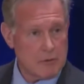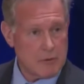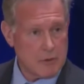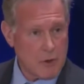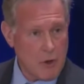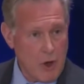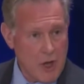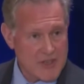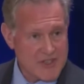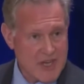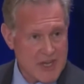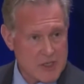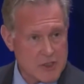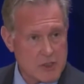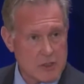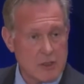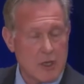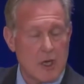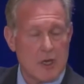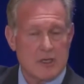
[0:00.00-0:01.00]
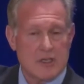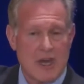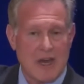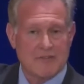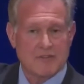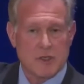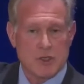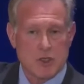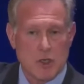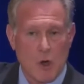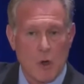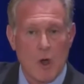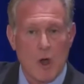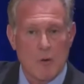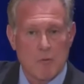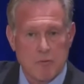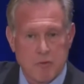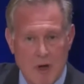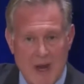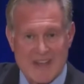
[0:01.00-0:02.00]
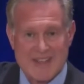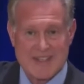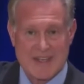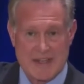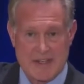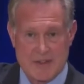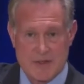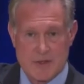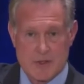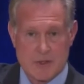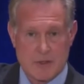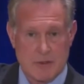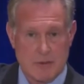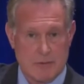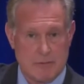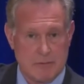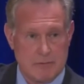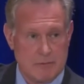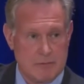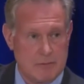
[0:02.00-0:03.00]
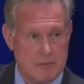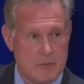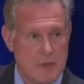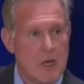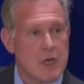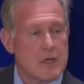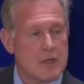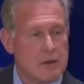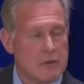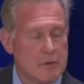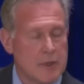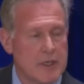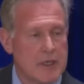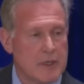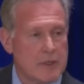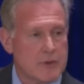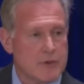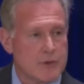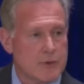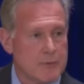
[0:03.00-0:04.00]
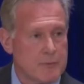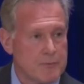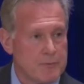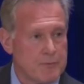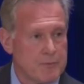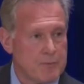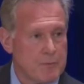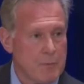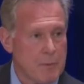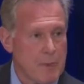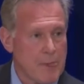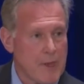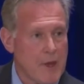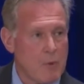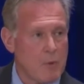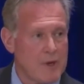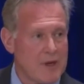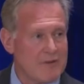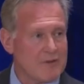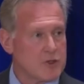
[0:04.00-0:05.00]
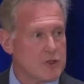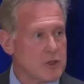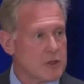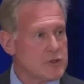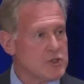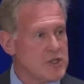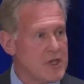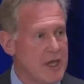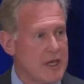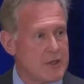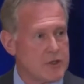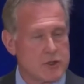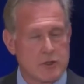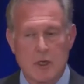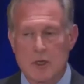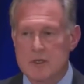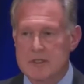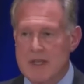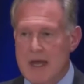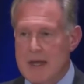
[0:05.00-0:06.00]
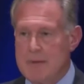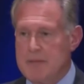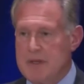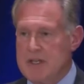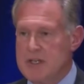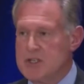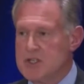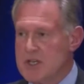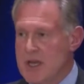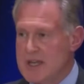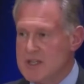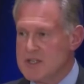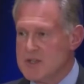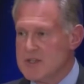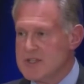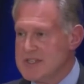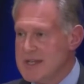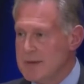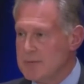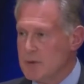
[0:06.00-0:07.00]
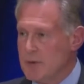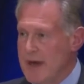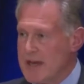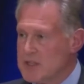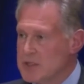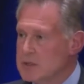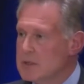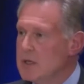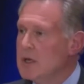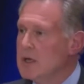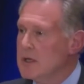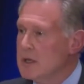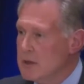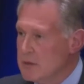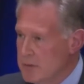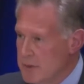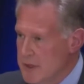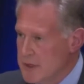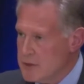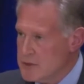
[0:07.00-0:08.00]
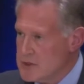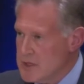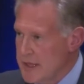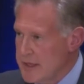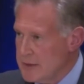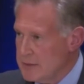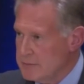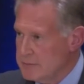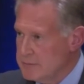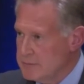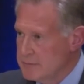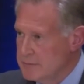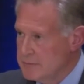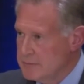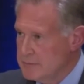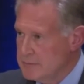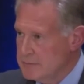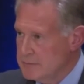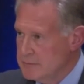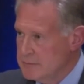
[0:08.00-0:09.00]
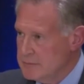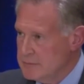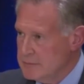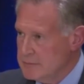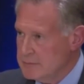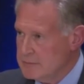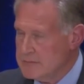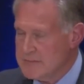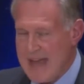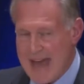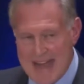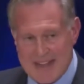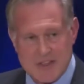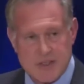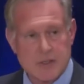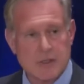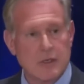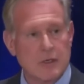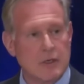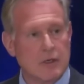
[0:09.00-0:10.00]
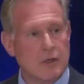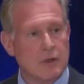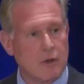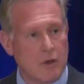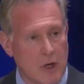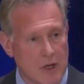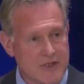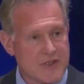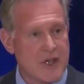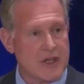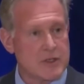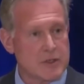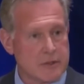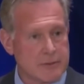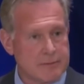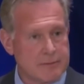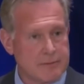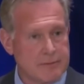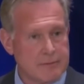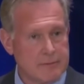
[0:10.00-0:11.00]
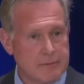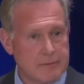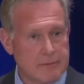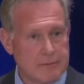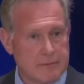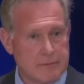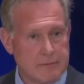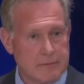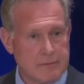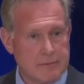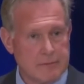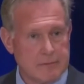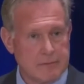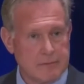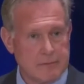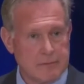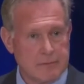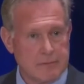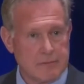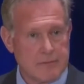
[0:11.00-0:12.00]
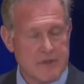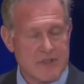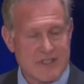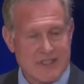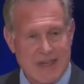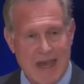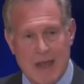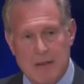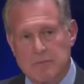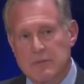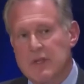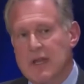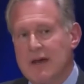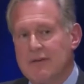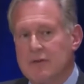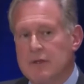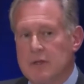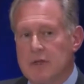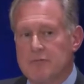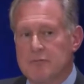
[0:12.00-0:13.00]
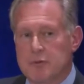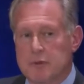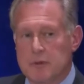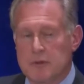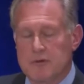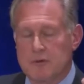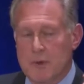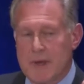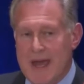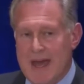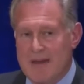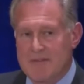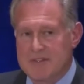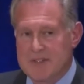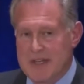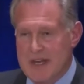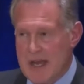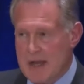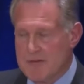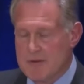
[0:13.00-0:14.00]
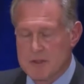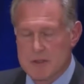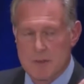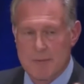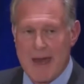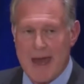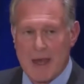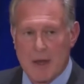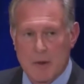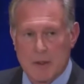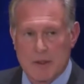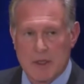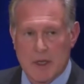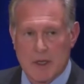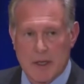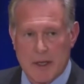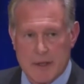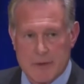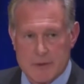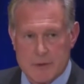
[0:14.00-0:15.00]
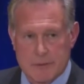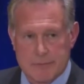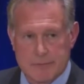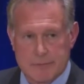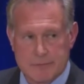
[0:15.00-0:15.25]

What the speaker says: causation, you have to show precedence. 3 years. Whenever sugar changed, diabetes changed in the same direction 3 years later. That's causation. Same level of proof we have today for tobacco and lung cancer.